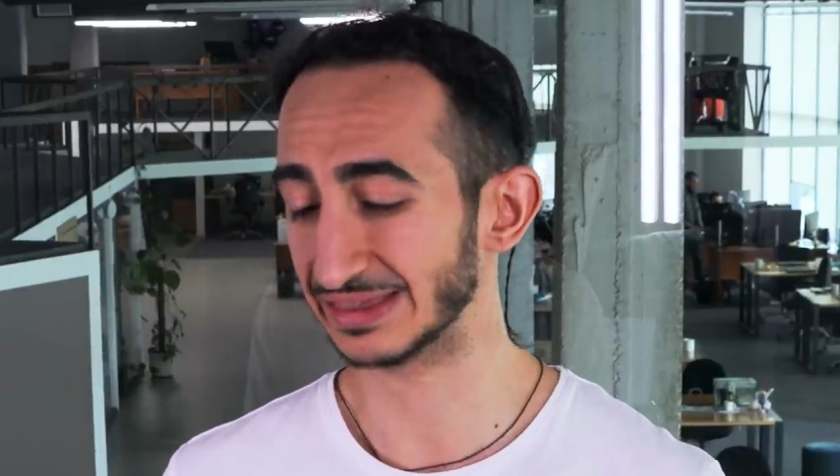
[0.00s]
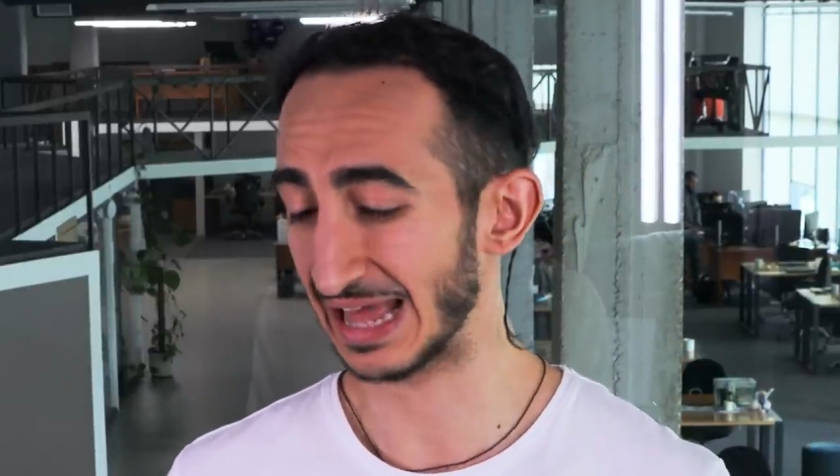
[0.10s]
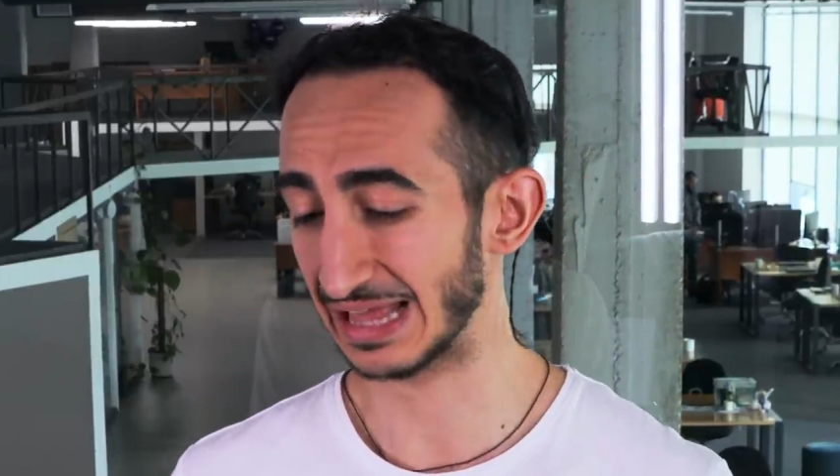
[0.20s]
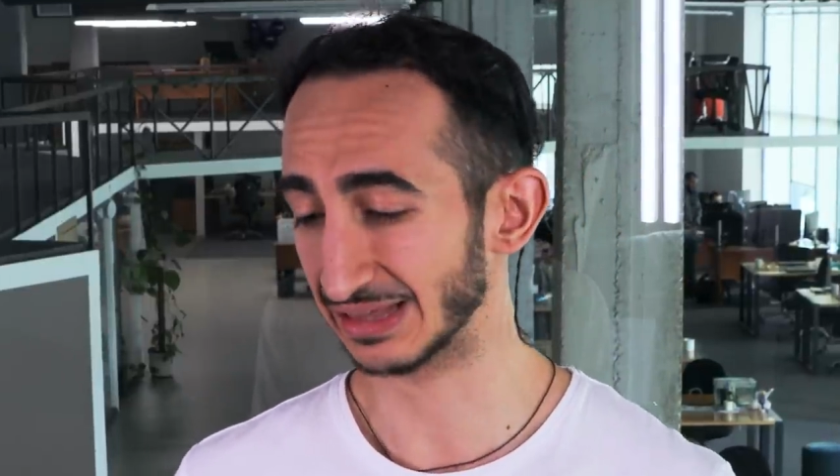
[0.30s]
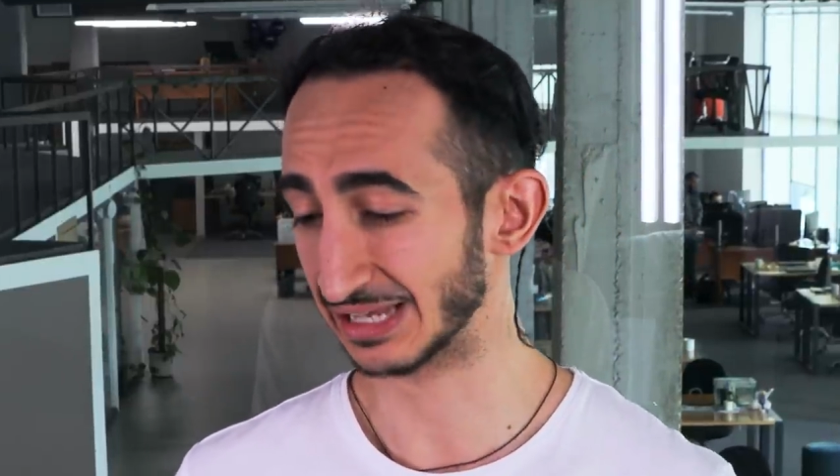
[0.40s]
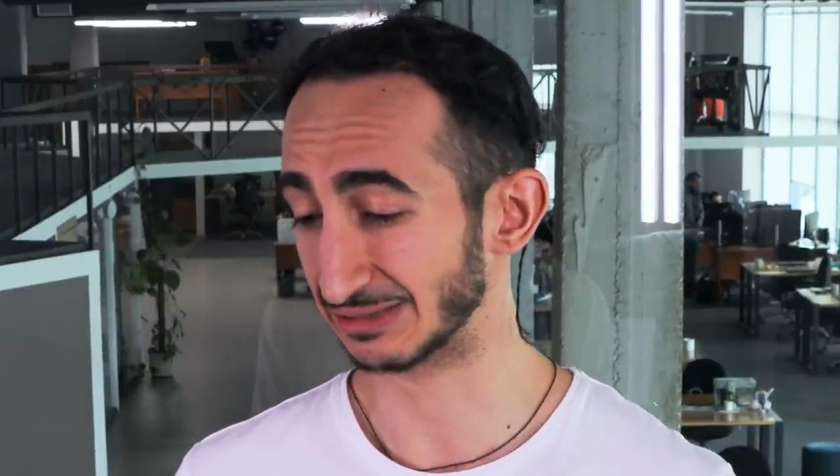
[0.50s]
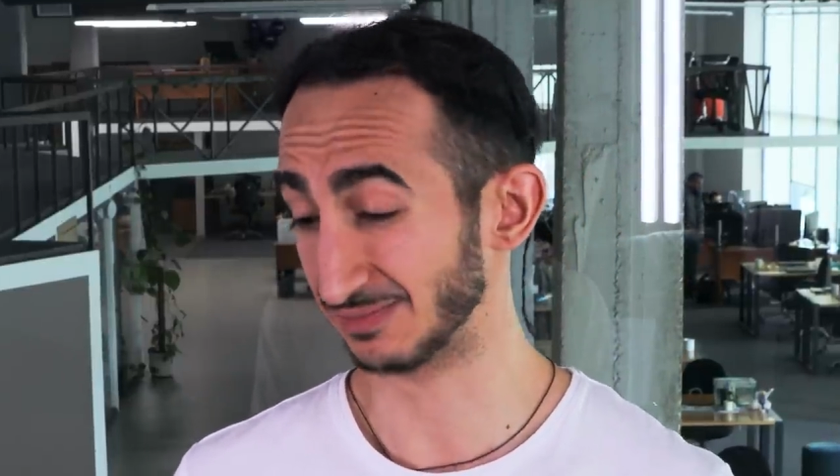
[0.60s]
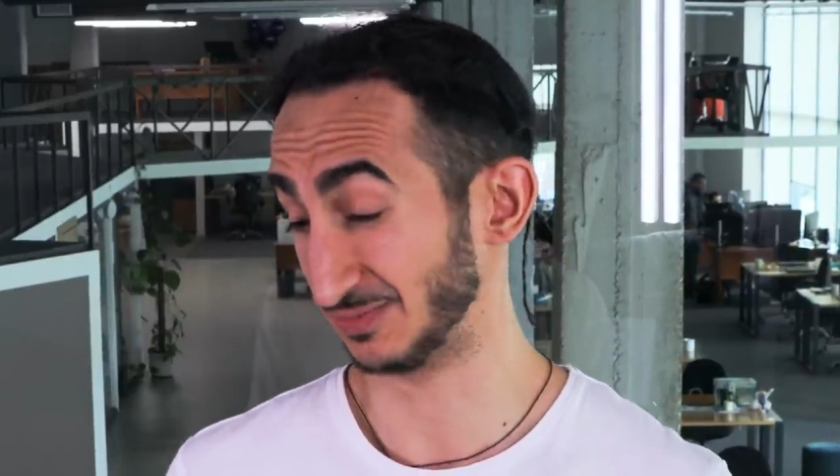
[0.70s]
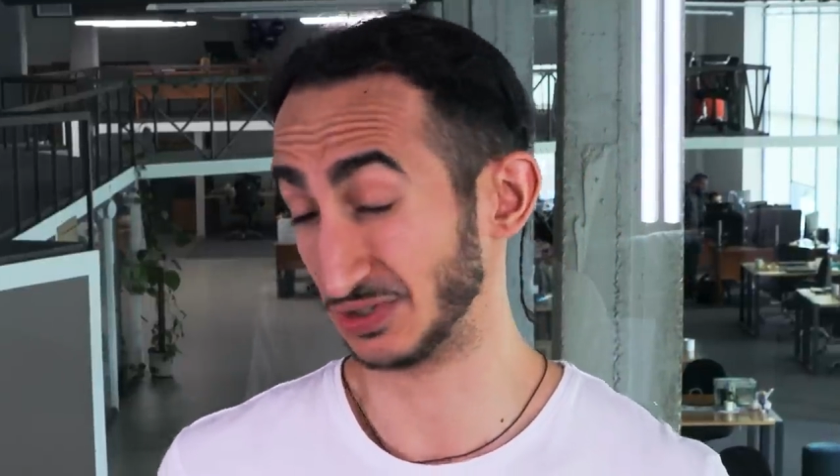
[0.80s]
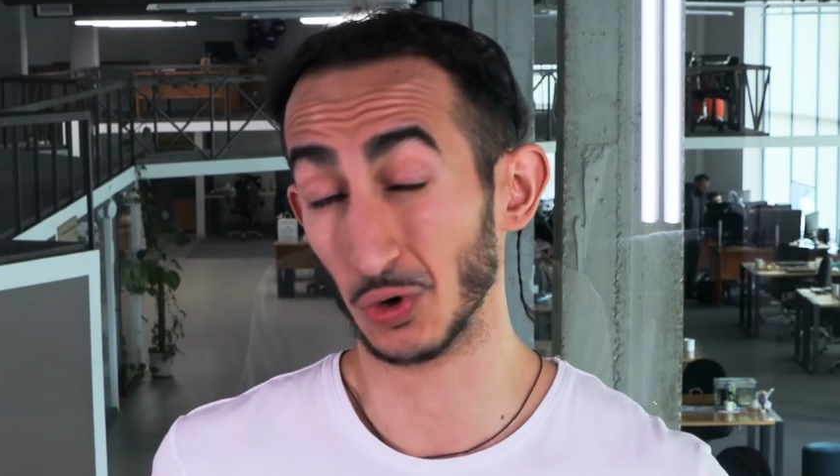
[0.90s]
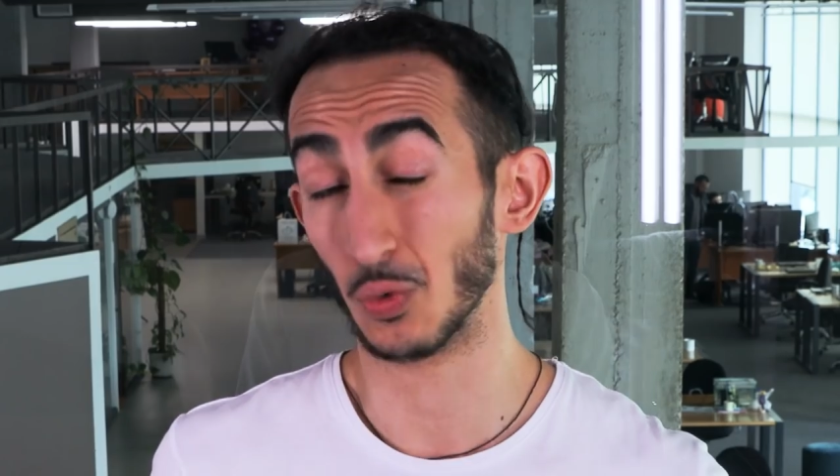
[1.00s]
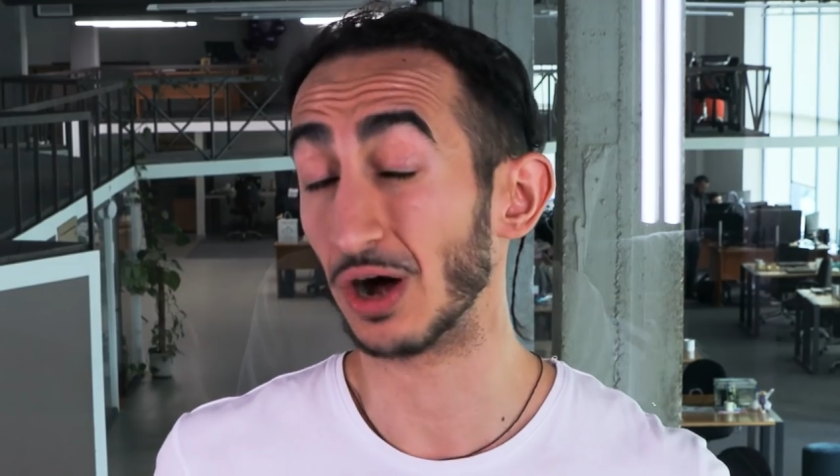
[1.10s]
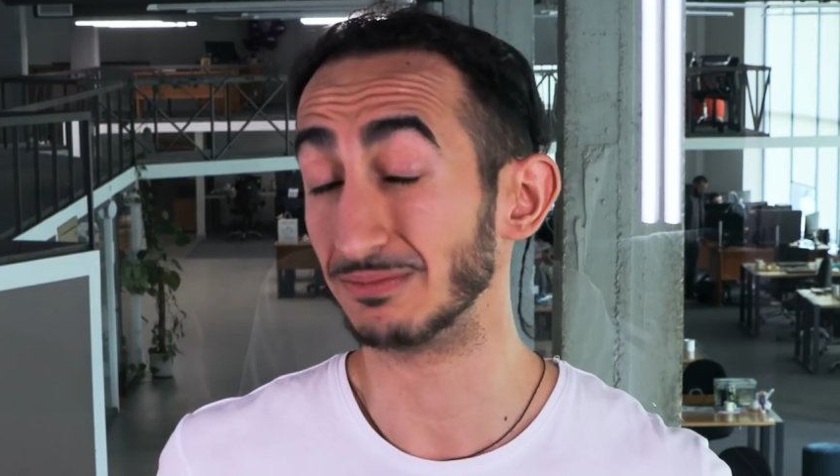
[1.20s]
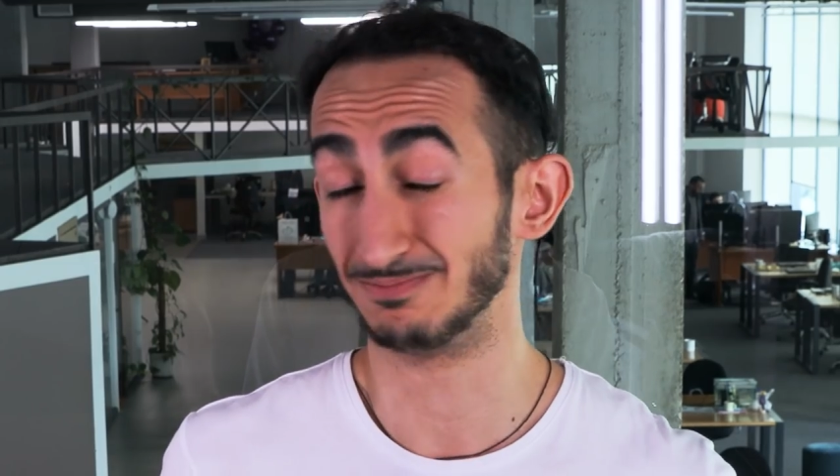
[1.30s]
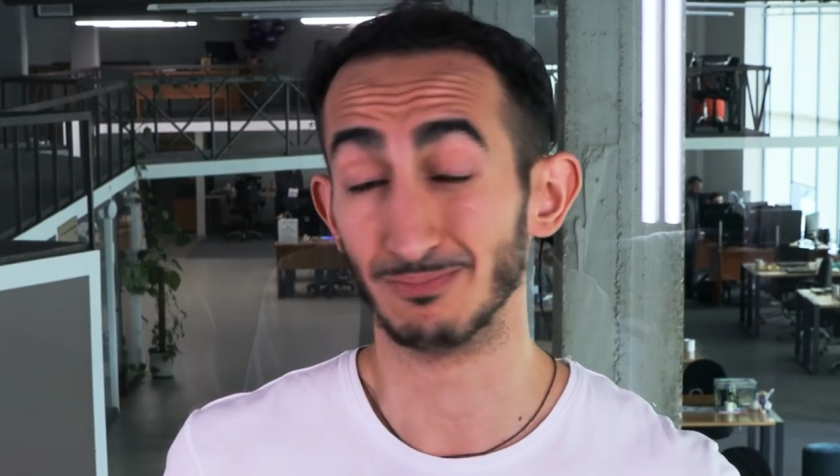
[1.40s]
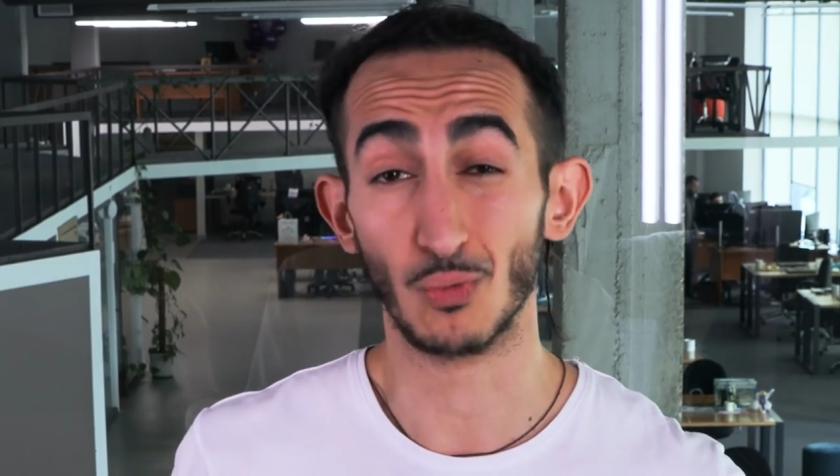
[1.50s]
that like you don't want